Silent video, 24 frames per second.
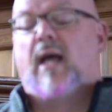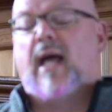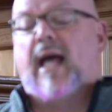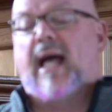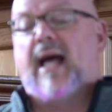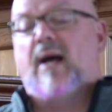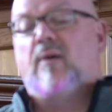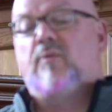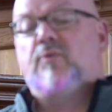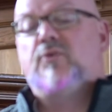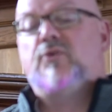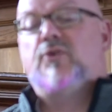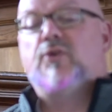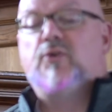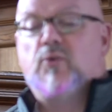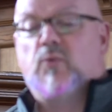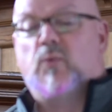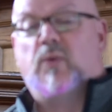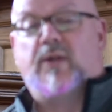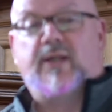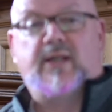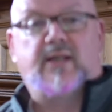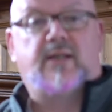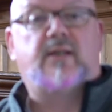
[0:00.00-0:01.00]
How do
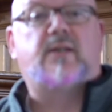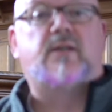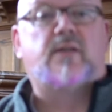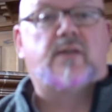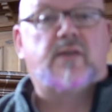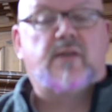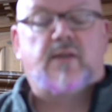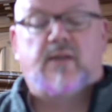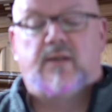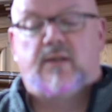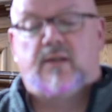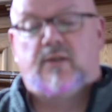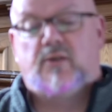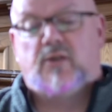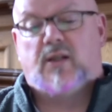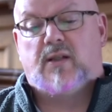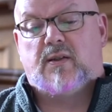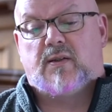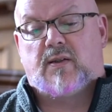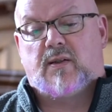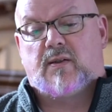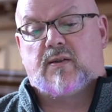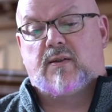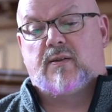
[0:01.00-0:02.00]
we consider
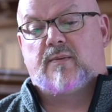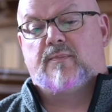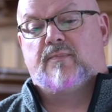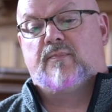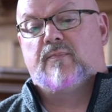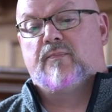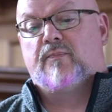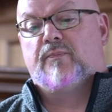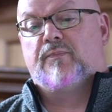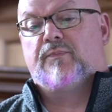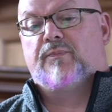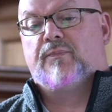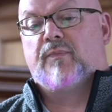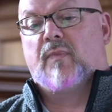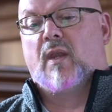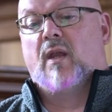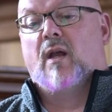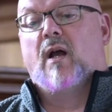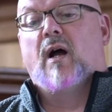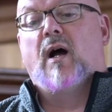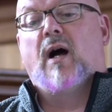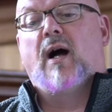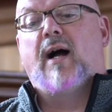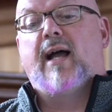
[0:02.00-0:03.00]
Jesus?
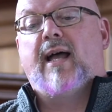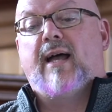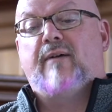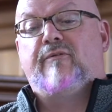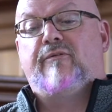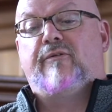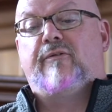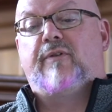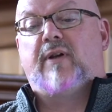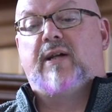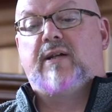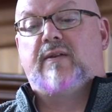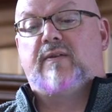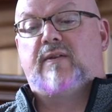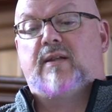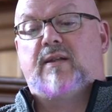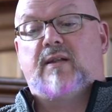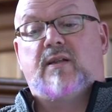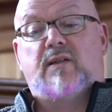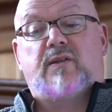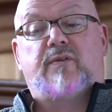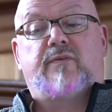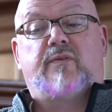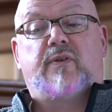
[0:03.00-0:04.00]
I have faith that
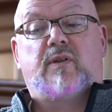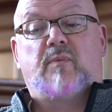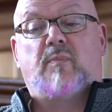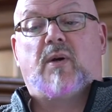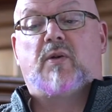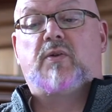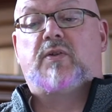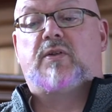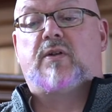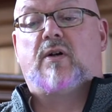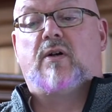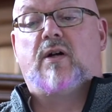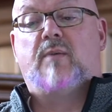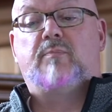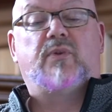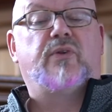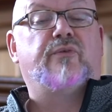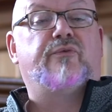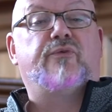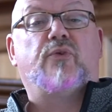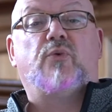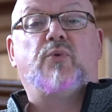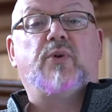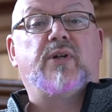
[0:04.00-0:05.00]
is, for the most time,
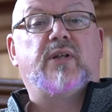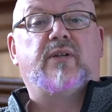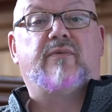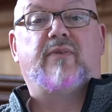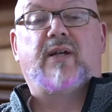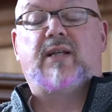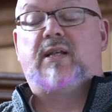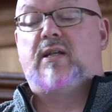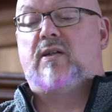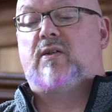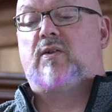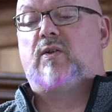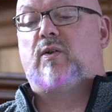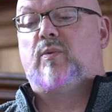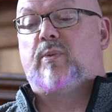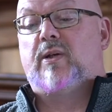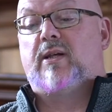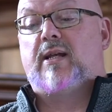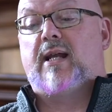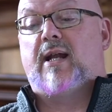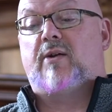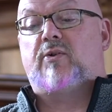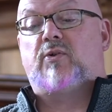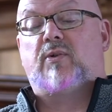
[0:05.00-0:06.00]
devoid of any
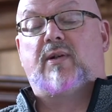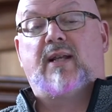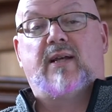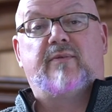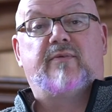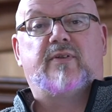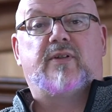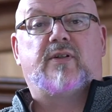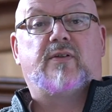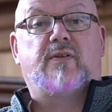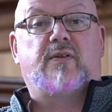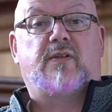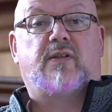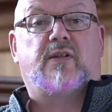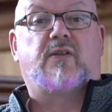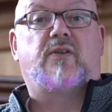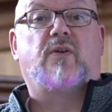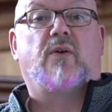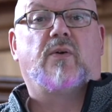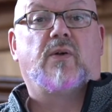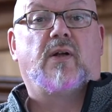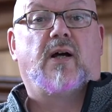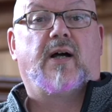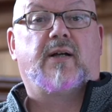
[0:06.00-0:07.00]
supernatural evidence. It's
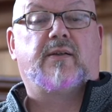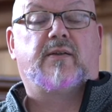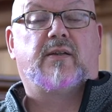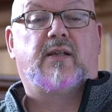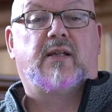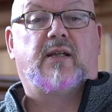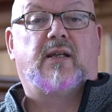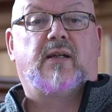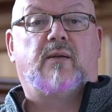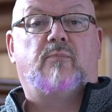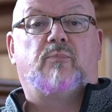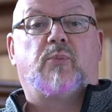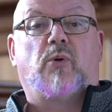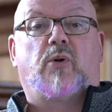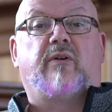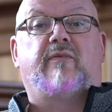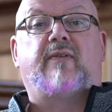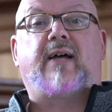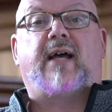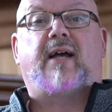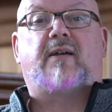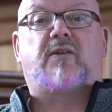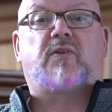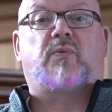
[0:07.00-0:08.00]
not like the book of
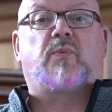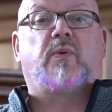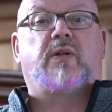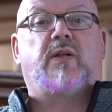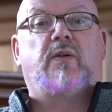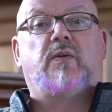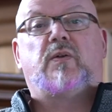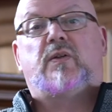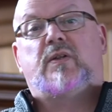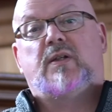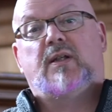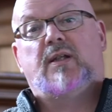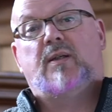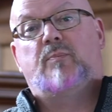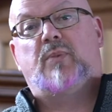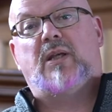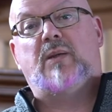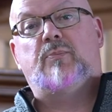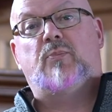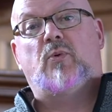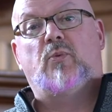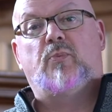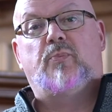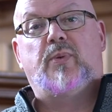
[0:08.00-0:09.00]
Acts where you see
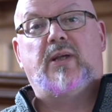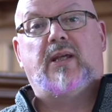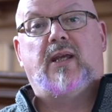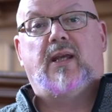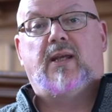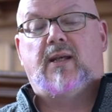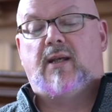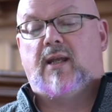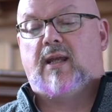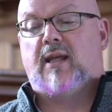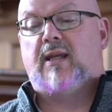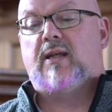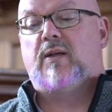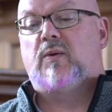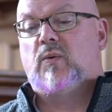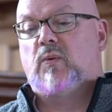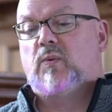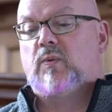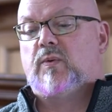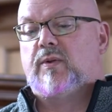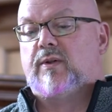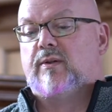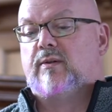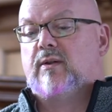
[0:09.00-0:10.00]
people being
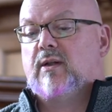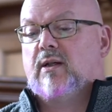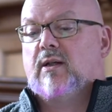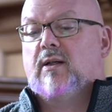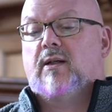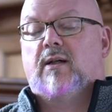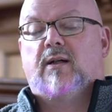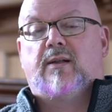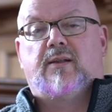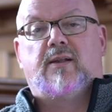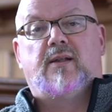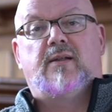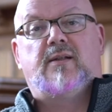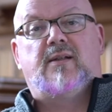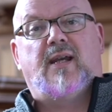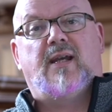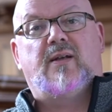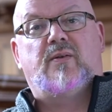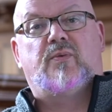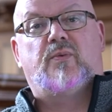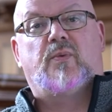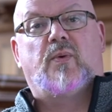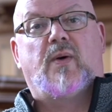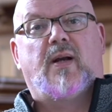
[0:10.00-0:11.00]
healed and the
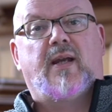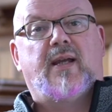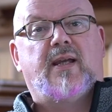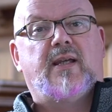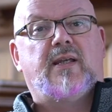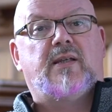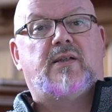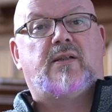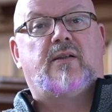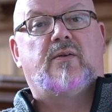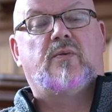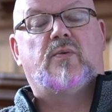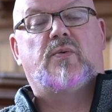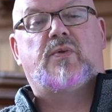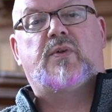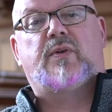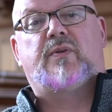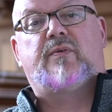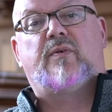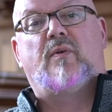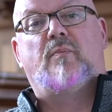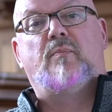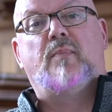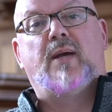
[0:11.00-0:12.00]
dead raised and all
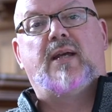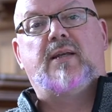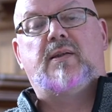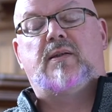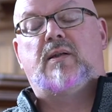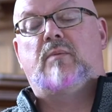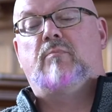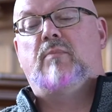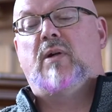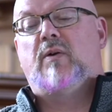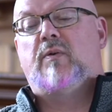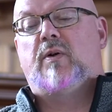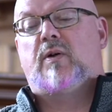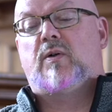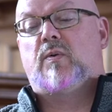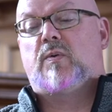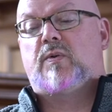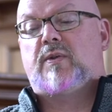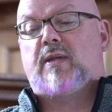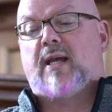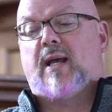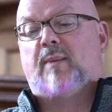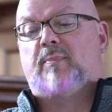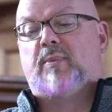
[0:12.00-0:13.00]
sorts of amazing
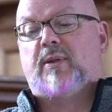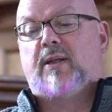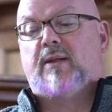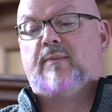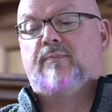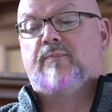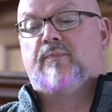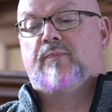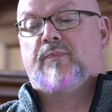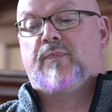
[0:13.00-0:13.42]
miracles happening.